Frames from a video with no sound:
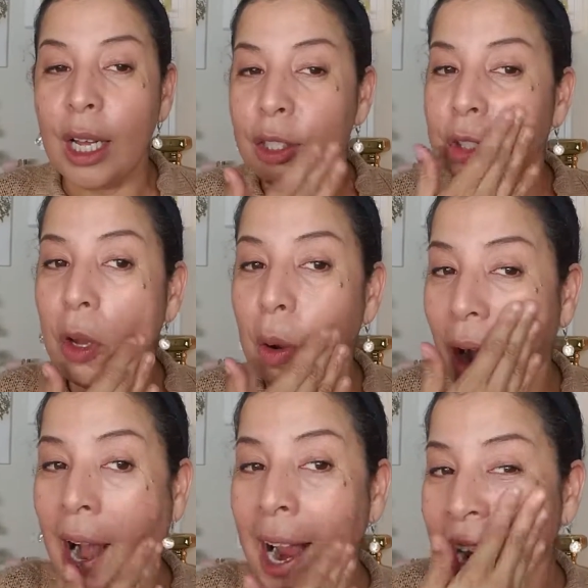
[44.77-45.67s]
So
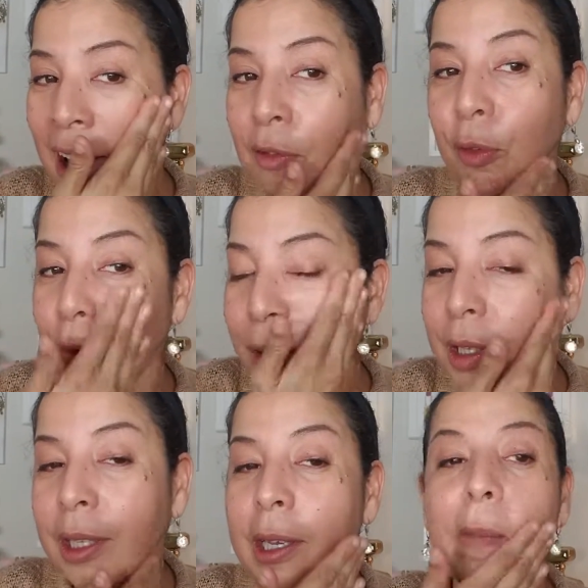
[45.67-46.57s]
I have
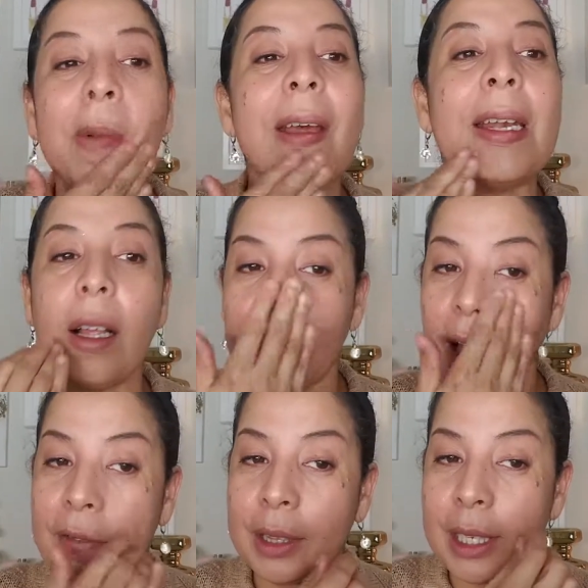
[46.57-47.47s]
really been
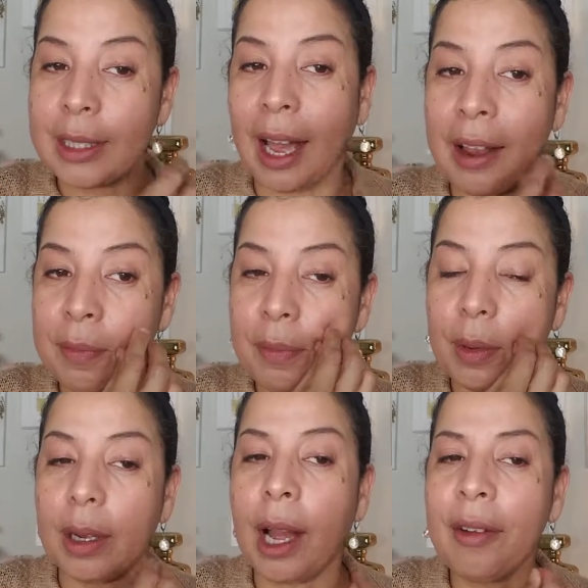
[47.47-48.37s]
loving this. I
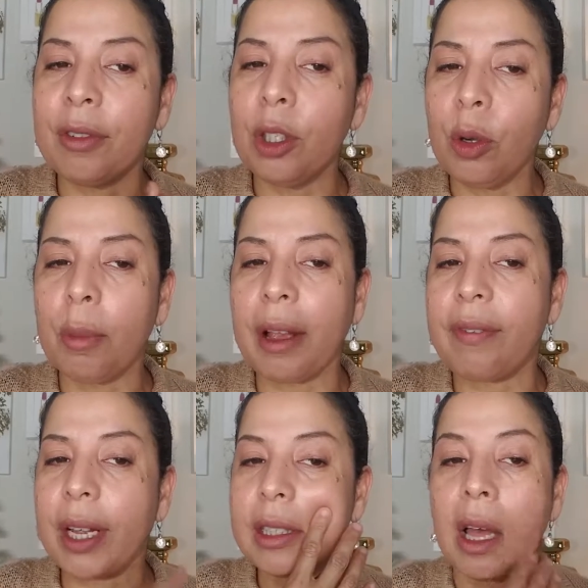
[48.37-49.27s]
have glue on my
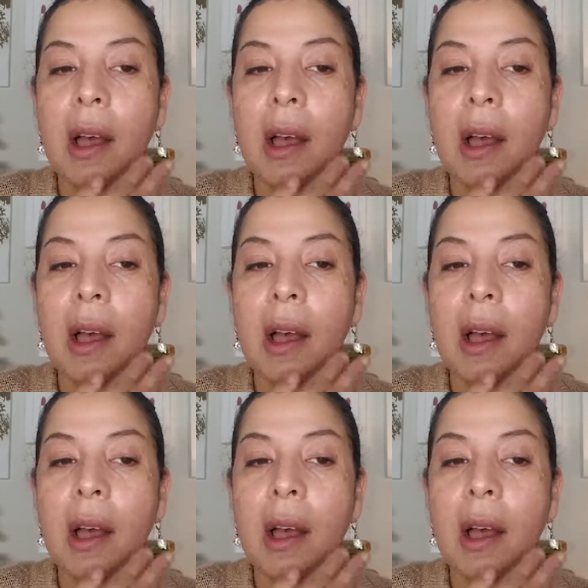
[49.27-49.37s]
face.